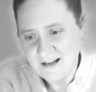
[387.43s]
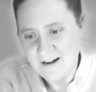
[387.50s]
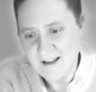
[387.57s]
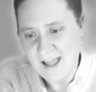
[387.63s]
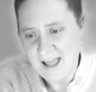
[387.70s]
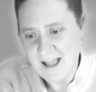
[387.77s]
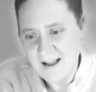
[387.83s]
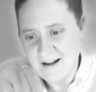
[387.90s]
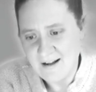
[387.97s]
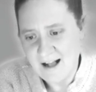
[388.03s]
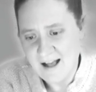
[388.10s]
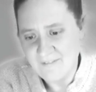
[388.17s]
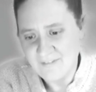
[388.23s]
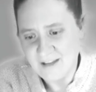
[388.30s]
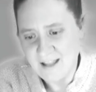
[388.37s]
Okay,
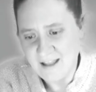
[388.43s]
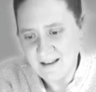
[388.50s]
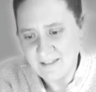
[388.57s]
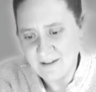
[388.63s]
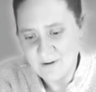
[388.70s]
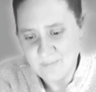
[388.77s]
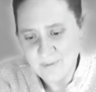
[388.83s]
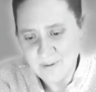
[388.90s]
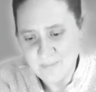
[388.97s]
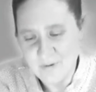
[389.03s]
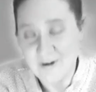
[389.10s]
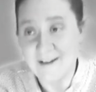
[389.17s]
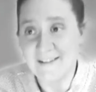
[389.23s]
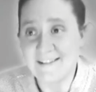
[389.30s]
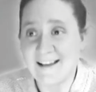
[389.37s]
I'll have to get a little bit
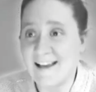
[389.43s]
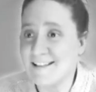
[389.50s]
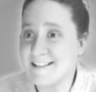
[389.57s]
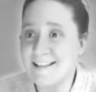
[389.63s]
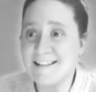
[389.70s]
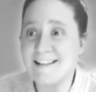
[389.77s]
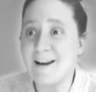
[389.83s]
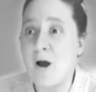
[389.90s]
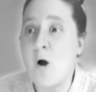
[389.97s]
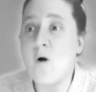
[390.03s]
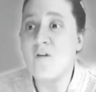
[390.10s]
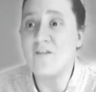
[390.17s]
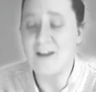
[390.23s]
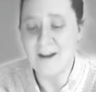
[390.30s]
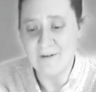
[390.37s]
more in. I should have done a
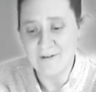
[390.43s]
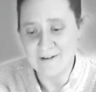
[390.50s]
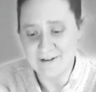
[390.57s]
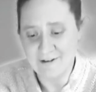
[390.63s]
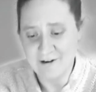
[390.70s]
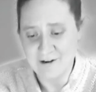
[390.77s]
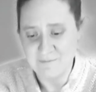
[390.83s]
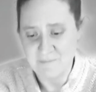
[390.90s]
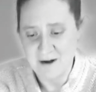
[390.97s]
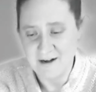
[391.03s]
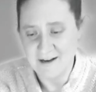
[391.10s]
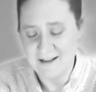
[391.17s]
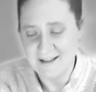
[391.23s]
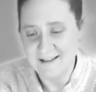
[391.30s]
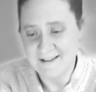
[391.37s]
whole video on the curb
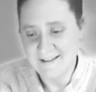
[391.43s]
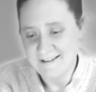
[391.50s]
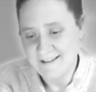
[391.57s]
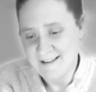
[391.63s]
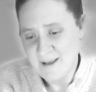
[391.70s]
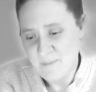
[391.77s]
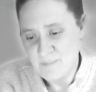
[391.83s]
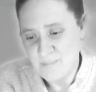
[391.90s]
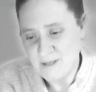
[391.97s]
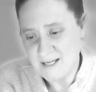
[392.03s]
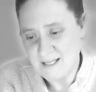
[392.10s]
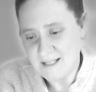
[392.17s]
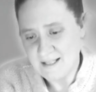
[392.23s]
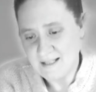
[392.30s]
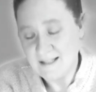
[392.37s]
market,
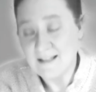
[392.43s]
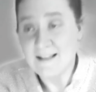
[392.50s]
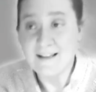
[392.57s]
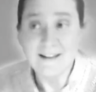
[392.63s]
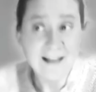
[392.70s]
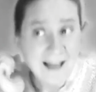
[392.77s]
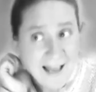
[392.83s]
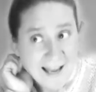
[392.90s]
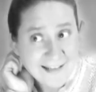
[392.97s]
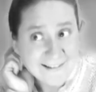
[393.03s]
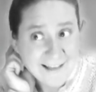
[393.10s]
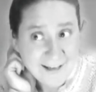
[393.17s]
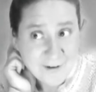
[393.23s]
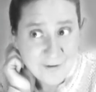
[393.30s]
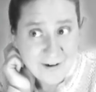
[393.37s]
but I
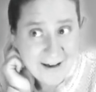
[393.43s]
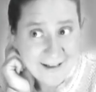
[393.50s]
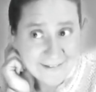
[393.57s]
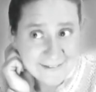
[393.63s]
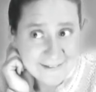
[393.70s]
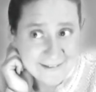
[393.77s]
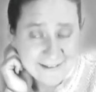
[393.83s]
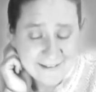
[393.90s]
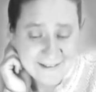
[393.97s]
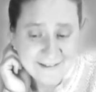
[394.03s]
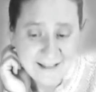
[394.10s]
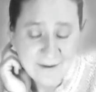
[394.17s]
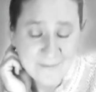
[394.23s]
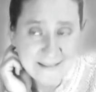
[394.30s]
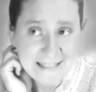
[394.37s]
digress.
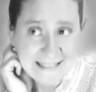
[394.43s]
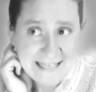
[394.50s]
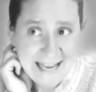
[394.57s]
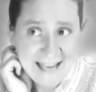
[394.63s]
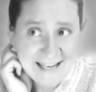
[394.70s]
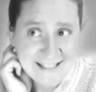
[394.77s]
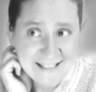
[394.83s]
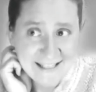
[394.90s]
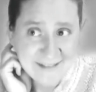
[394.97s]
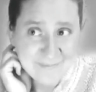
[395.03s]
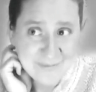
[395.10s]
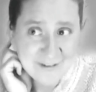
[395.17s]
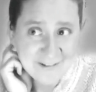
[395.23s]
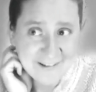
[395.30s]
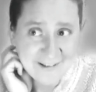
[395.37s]
That was a tangent,
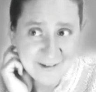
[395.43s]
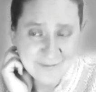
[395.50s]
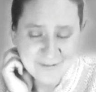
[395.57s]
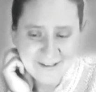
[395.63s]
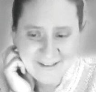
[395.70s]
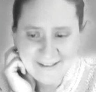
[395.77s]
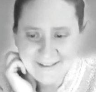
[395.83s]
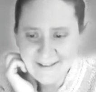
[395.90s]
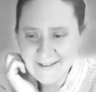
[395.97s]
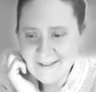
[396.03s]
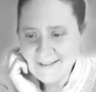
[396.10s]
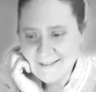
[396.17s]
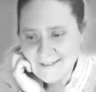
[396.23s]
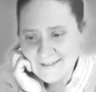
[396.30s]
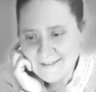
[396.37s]
but a good one.
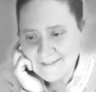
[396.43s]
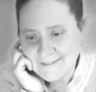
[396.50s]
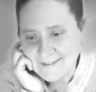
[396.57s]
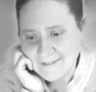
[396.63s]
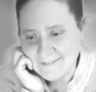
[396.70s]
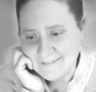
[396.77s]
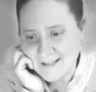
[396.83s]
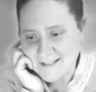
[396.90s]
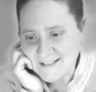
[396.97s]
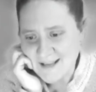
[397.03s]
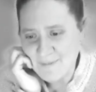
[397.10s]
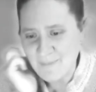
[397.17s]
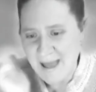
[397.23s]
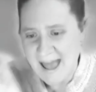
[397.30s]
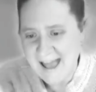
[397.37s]
So let's
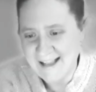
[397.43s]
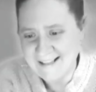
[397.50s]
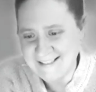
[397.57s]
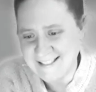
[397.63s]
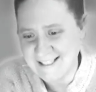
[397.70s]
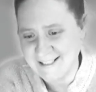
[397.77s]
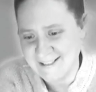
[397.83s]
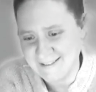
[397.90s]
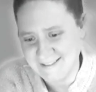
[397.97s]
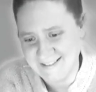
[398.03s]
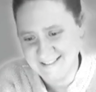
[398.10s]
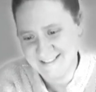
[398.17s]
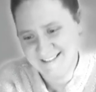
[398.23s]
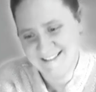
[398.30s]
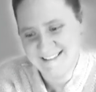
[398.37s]
get back to
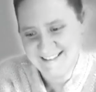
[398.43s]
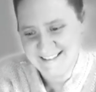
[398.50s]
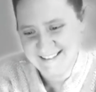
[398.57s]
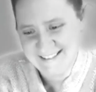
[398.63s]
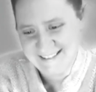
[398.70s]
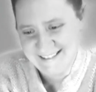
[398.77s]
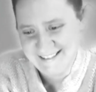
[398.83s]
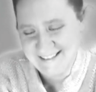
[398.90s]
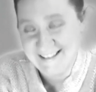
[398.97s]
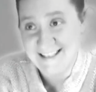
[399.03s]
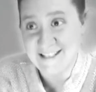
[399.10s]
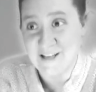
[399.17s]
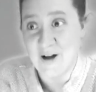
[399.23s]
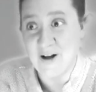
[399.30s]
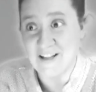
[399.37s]

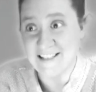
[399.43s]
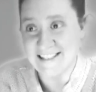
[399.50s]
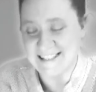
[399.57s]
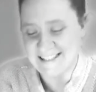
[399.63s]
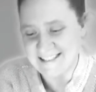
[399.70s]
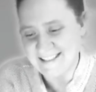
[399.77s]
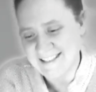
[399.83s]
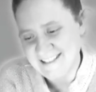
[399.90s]
these halts.